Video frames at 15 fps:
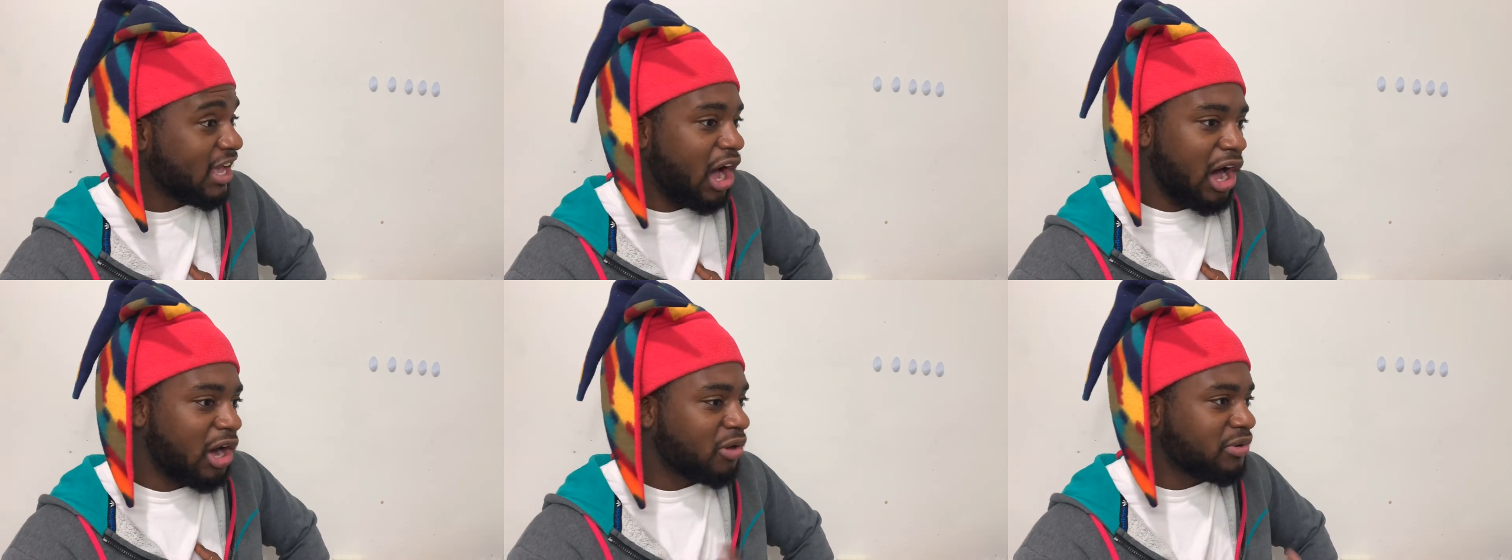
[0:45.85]

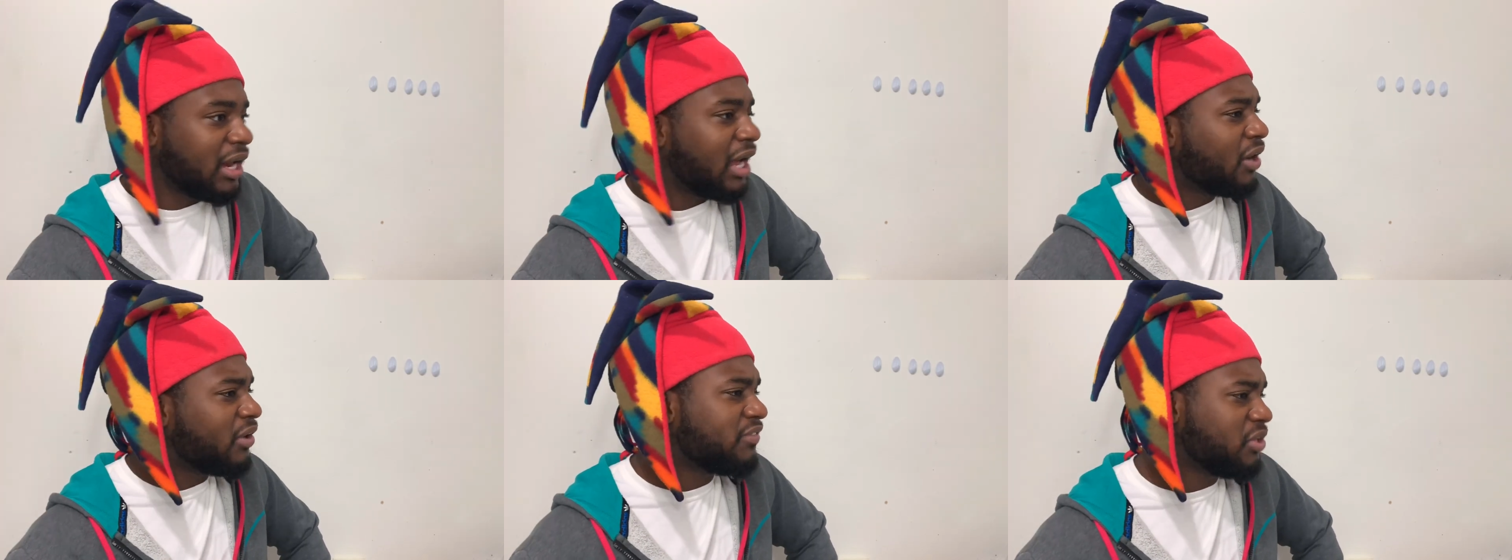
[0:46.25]
Oh
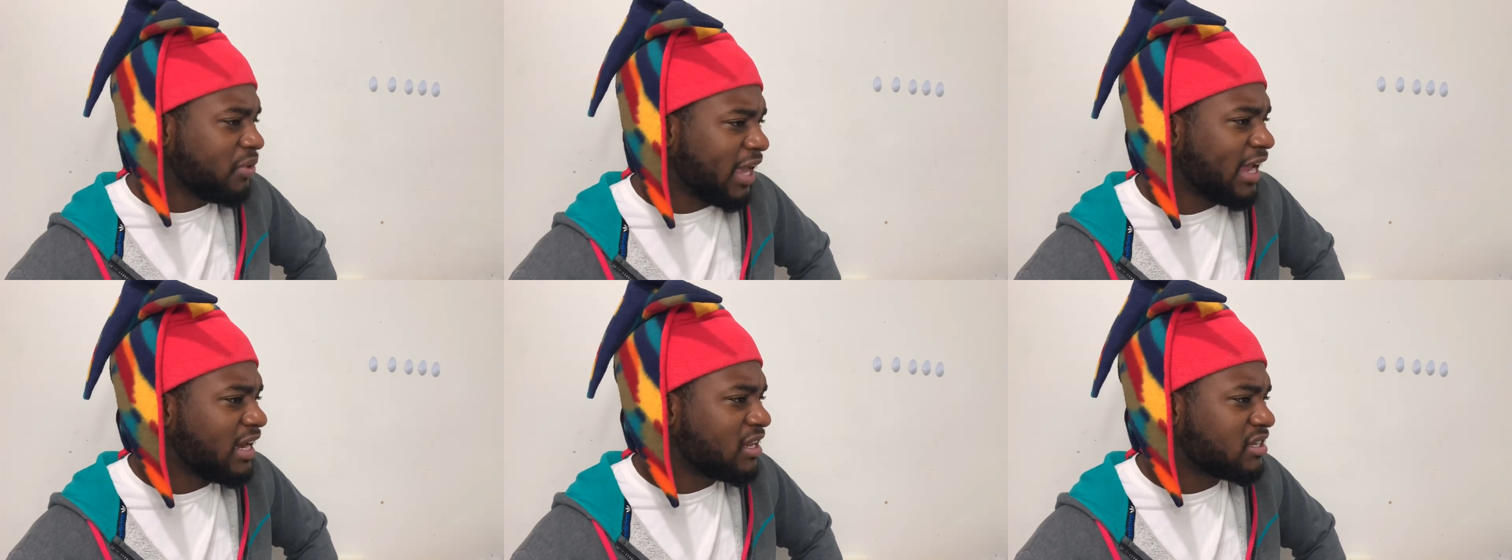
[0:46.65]
no, if you
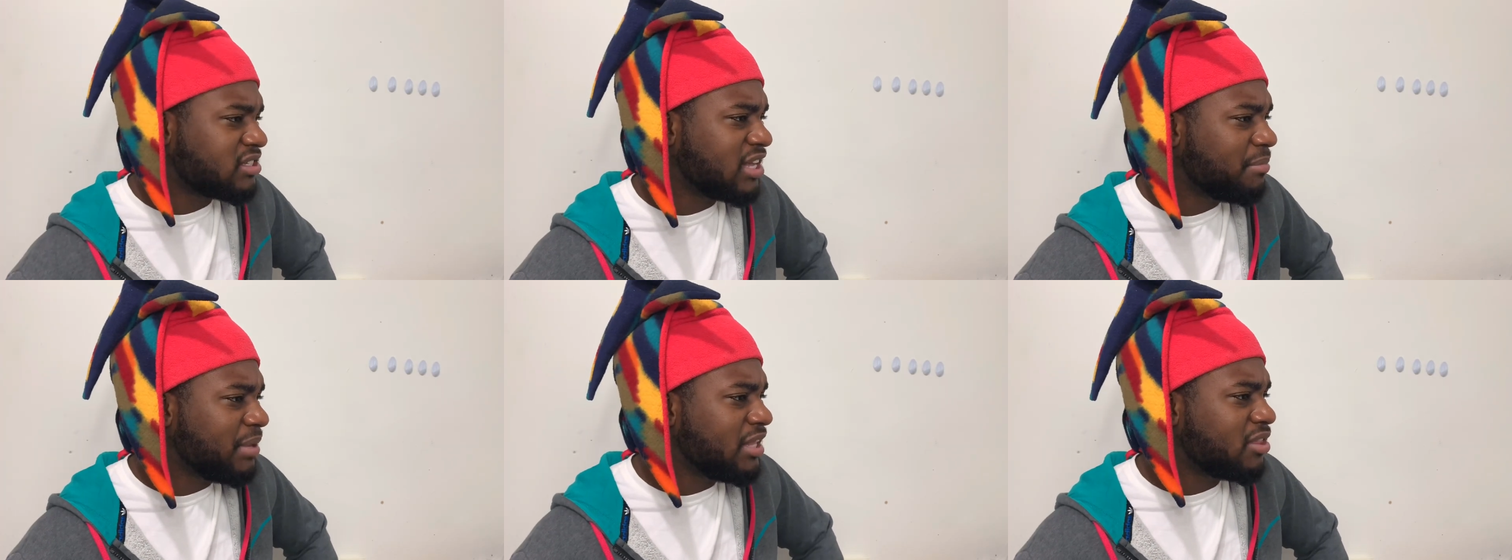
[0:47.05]
can't
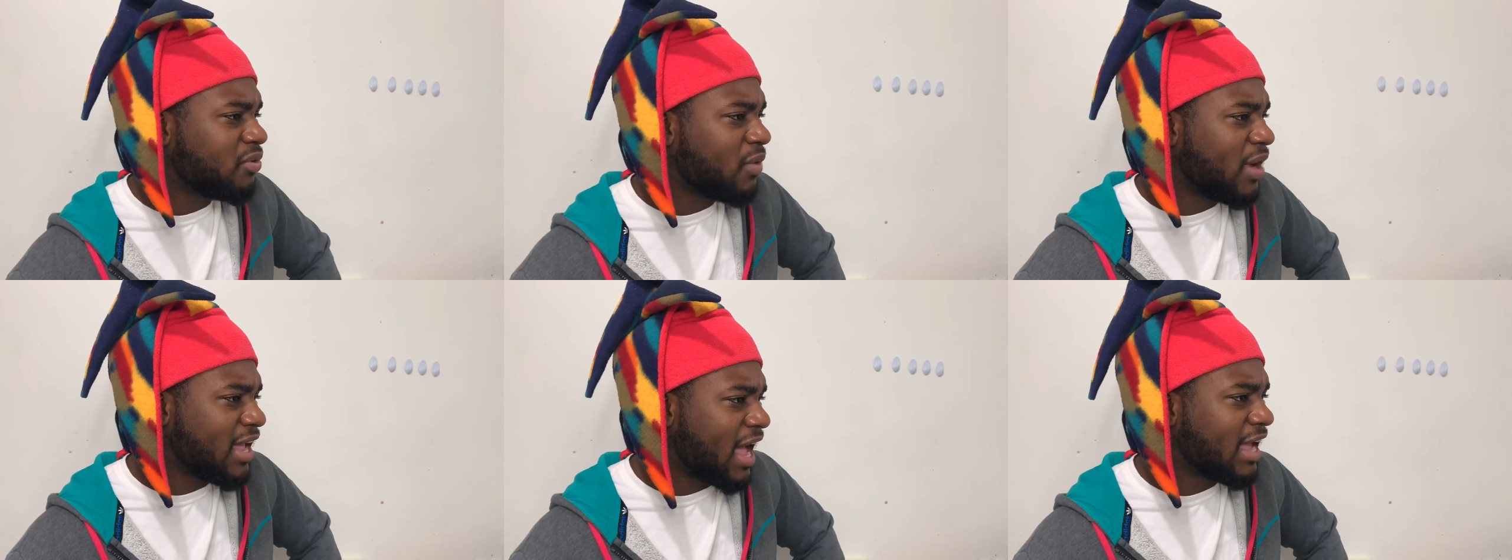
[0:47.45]
accept me the
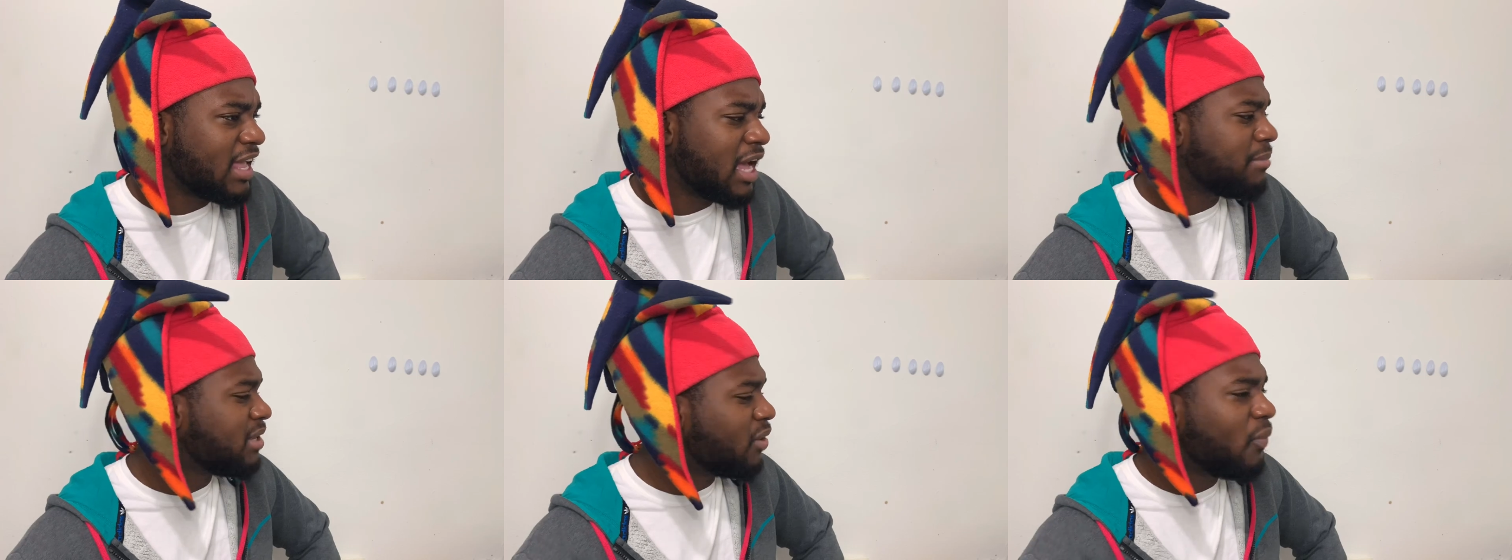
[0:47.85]
way I
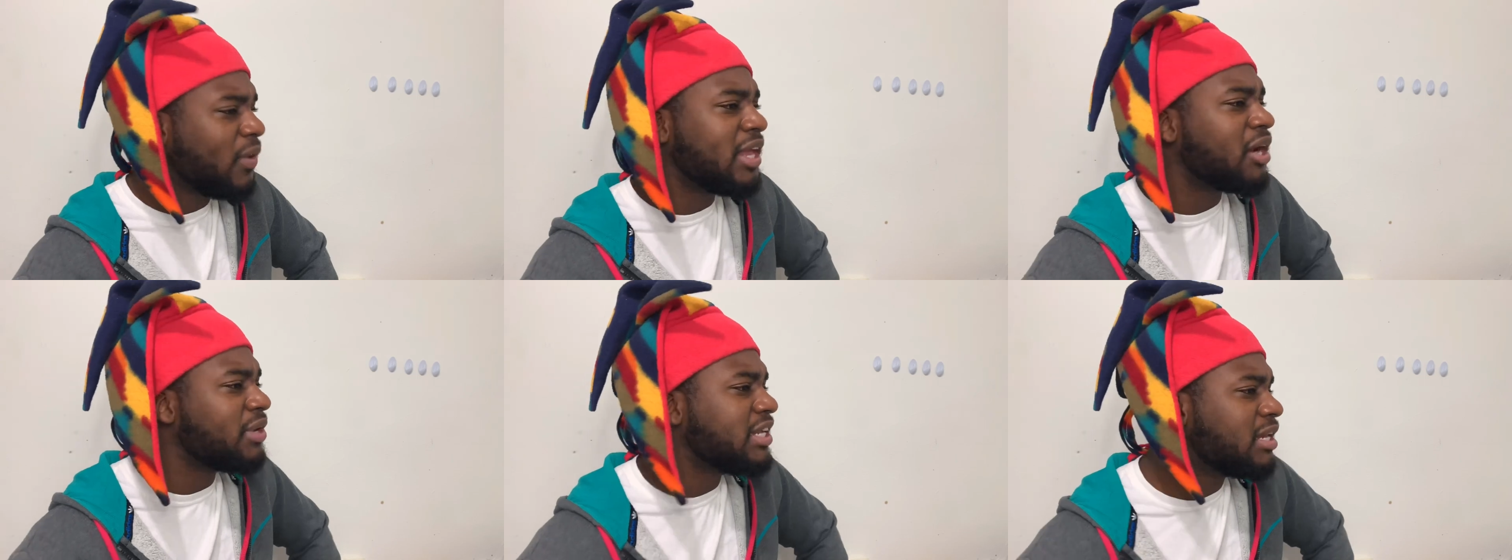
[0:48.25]
am, then we
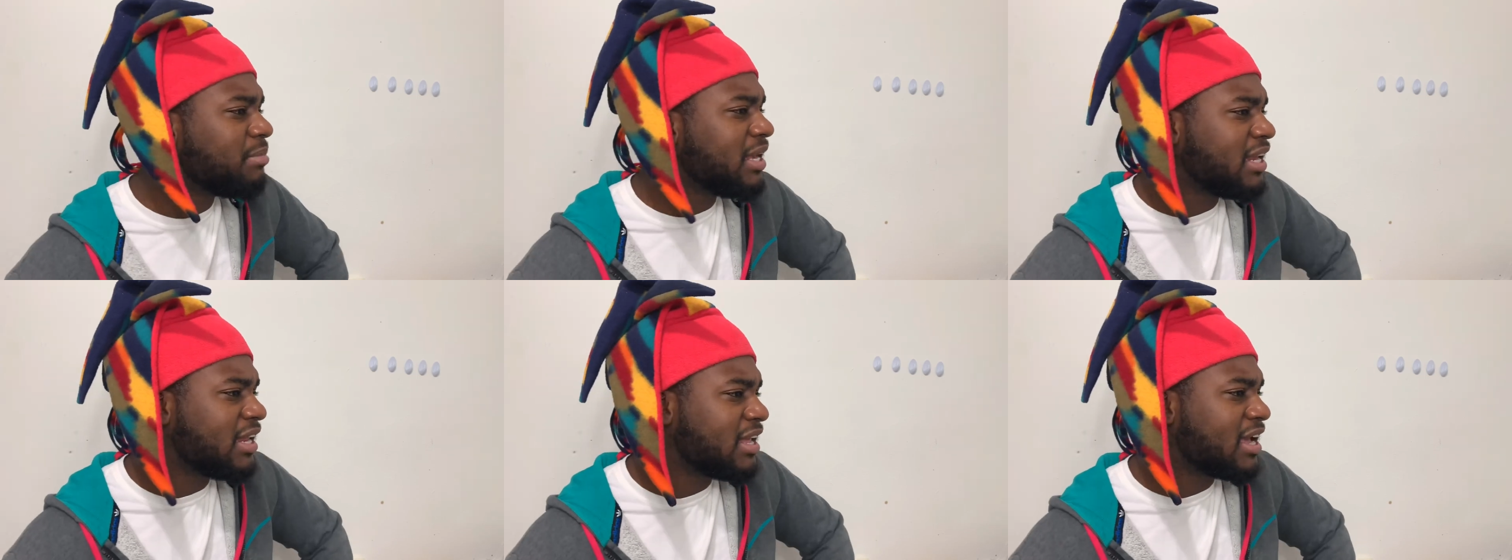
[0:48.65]
don't need to
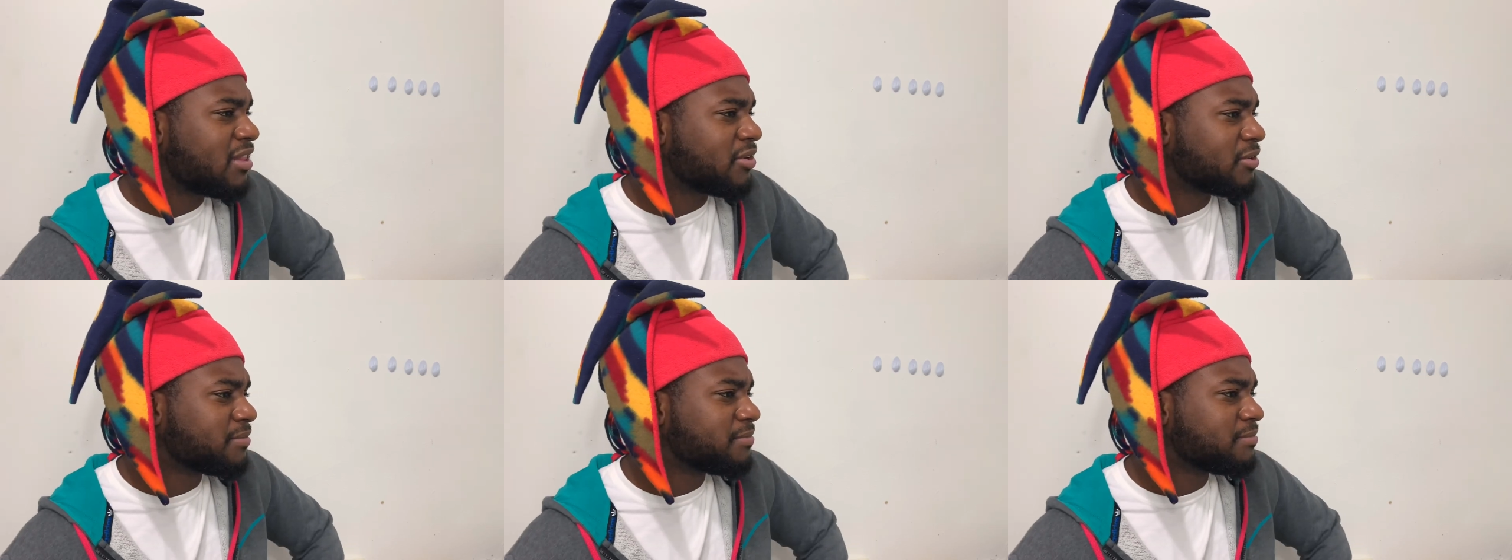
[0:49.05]
be
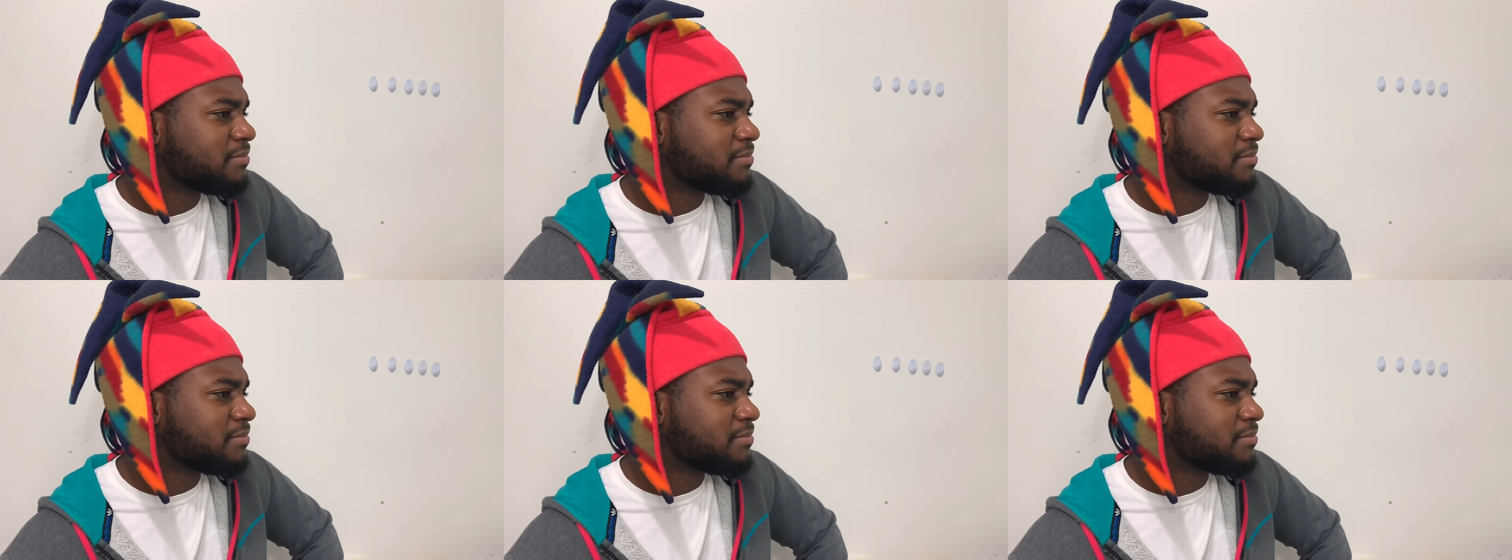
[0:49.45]
together.